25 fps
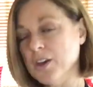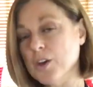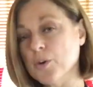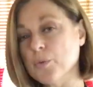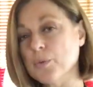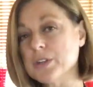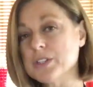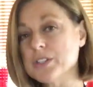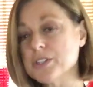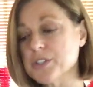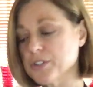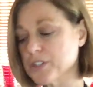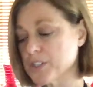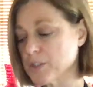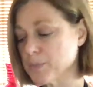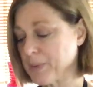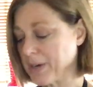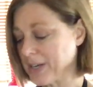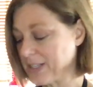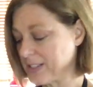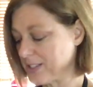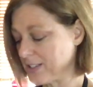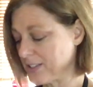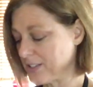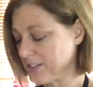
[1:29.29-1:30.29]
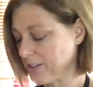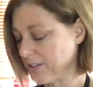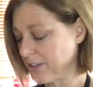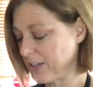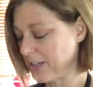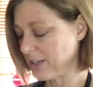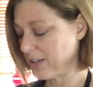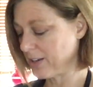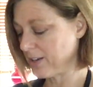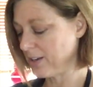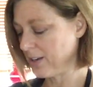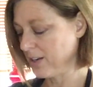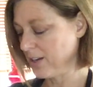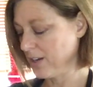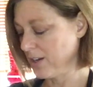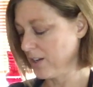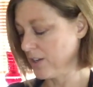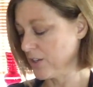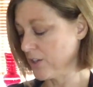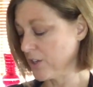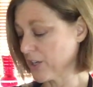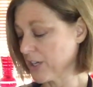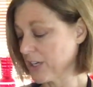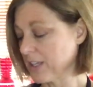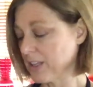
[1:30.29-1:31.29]
Once your spices are in,
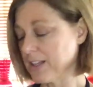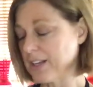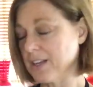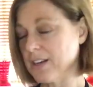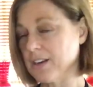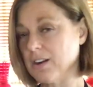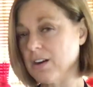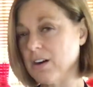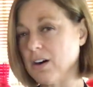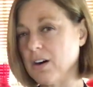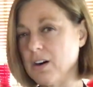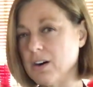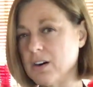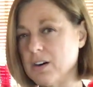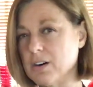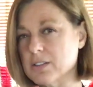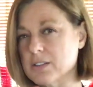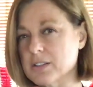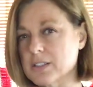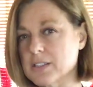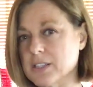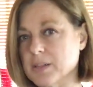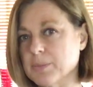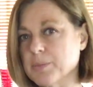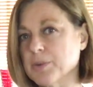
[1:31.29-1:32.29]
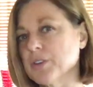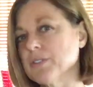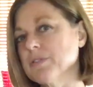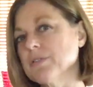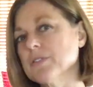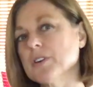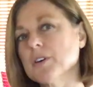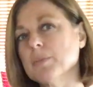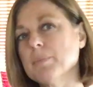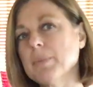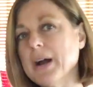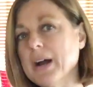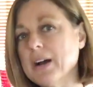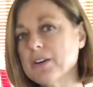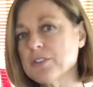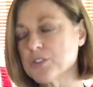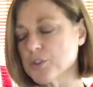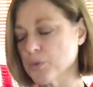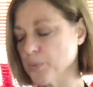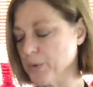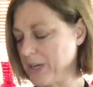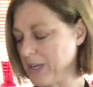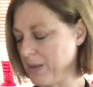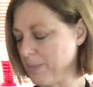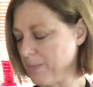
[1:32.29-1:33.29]
you're gonna let it all simmer for about
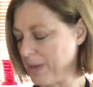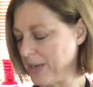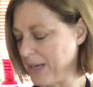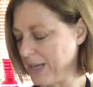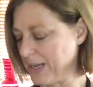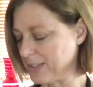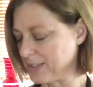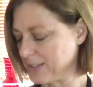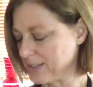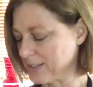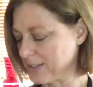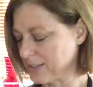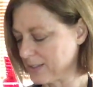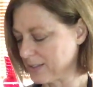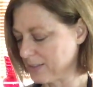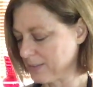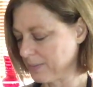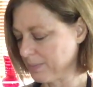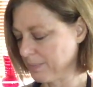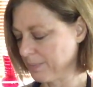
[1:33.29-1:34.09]
20 minutes.